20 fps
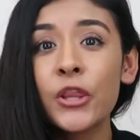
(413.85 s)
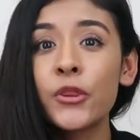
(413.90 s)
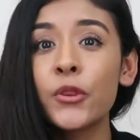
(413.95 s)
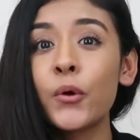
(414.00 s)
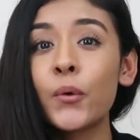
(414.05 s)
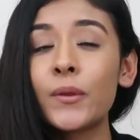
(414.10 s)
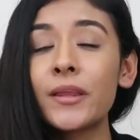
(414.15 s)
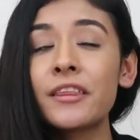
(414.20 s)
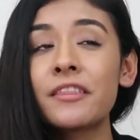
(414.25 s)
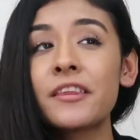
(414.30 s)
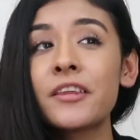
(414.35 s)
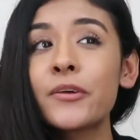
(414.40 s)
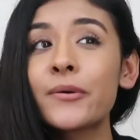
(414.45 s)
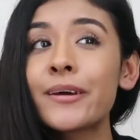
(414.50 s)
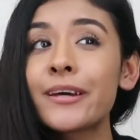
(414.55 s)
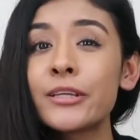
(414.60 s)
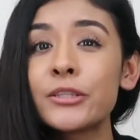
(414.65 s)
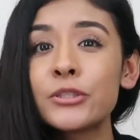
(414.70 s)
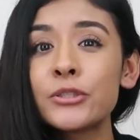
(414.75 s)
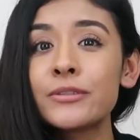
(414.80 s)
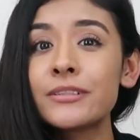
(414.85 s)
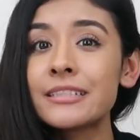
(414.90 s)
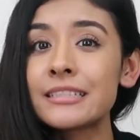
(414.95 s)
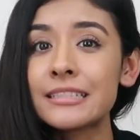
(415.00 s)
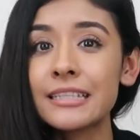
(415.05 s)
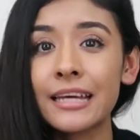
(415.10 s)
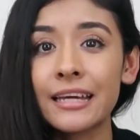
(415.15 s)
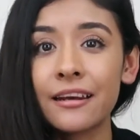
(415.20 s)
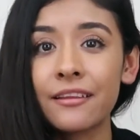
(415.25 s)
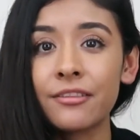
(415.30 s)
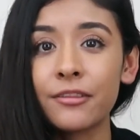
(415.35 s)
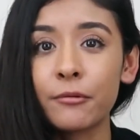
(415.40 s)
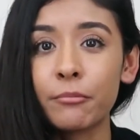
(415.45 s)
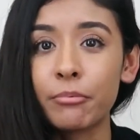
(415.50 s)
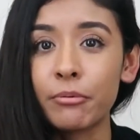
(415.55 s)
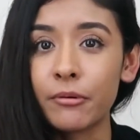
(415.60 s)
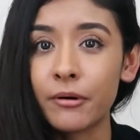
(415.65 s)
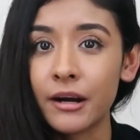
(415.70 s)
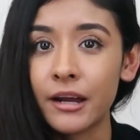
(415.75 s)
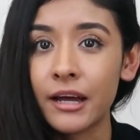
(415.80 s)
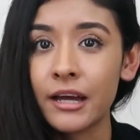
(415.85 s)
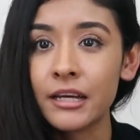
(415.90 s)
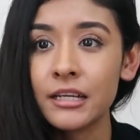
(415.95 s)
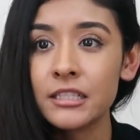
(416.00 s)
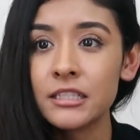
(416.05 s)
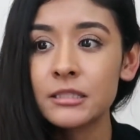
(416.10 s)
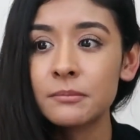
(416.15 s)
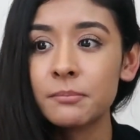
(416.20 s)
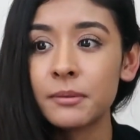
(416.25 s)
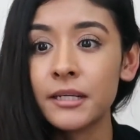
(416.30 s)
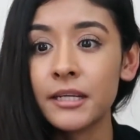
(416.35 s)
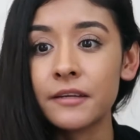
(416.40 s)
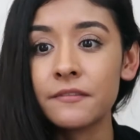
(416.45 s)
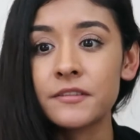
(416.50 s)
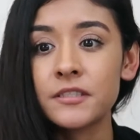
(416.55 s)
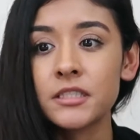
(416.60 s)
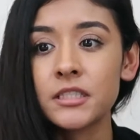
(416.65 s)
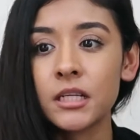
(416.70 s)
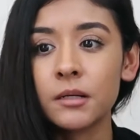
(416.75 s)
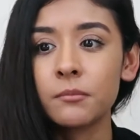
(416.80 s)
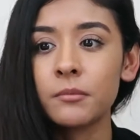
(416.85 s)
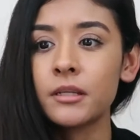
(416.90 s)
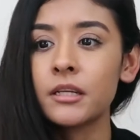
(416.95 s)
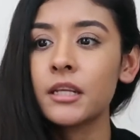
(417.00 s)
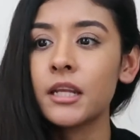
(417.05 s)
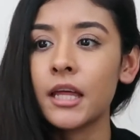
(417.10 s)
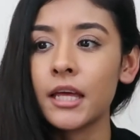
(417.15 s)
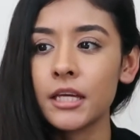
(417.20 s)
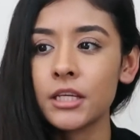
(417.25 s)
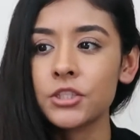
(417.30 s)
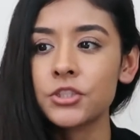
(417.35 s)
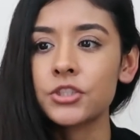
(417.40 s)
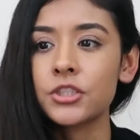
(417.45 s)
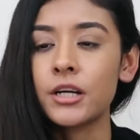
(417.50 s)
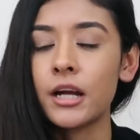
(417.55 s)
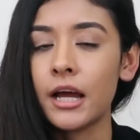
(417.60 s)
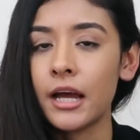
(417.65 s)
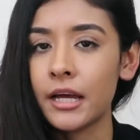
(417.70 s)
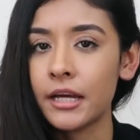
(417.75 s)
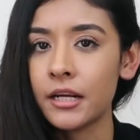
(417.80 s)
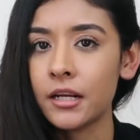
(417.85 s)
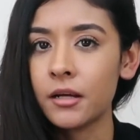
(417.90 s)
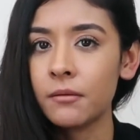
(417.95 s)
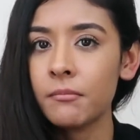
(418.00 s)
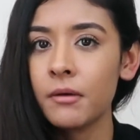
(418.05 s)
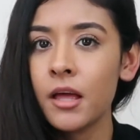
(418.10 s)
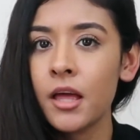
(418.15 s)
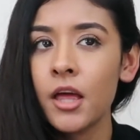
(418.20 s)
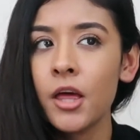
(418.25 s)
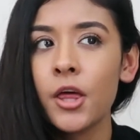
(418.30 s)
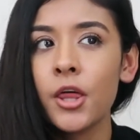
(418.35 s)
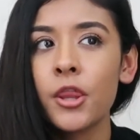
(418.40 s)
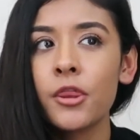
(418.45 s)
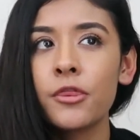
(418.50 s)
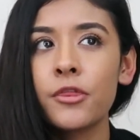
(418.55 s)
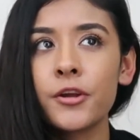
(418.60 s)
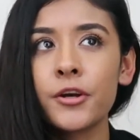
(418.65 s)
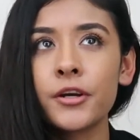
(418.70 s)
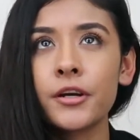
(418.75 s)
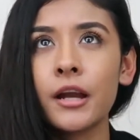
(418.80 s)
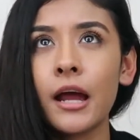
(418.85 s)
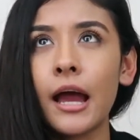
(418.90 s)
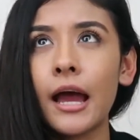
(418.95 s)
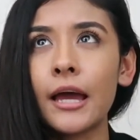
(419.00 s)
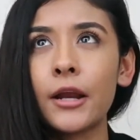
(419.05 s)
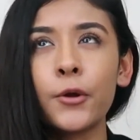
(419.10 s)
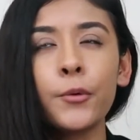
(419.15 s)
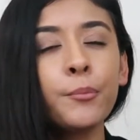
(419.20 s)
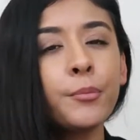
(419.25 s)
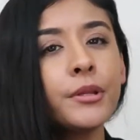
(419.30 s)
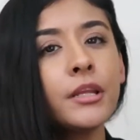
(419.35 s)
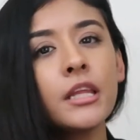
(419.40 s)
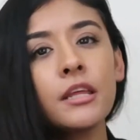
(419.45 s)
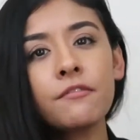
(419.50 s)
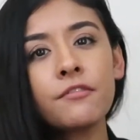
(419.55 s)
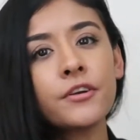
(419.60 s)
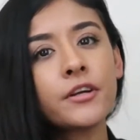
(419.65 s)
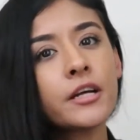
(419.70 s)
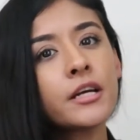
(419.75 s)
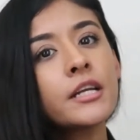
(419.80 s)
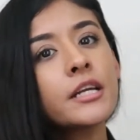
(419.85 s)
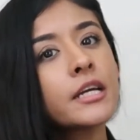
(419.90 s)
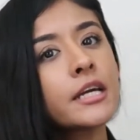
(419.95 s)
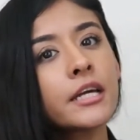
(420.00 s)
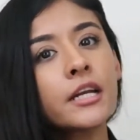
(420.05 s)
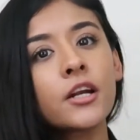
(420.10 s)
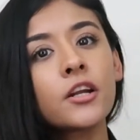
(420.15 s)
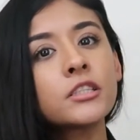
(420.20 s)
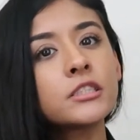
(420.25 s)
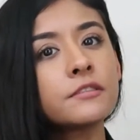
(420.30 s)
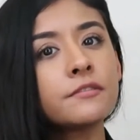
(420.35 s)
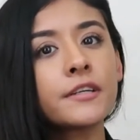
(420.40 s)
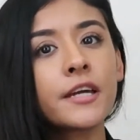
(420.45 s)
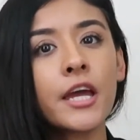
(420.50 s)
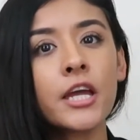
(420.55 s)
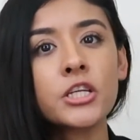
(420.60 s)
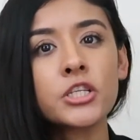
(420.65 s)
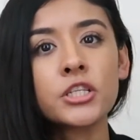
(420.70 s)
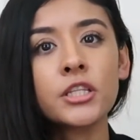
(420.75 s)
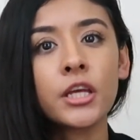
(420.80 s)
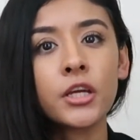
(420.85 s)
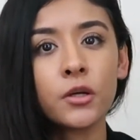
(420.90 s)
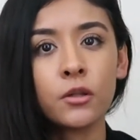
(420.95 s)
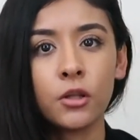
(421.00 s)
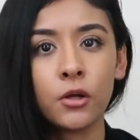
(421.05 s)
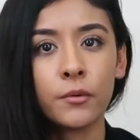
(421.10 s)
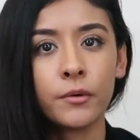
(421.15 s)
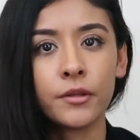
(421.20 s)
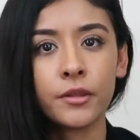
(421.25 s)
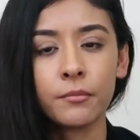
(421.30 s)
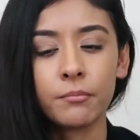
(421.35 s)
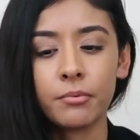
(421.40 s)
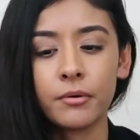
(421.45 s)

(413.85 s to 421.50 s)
The only thing you can do is edit the price, but if someone likes your item, I don't believe they're gonna get a notification that you lower the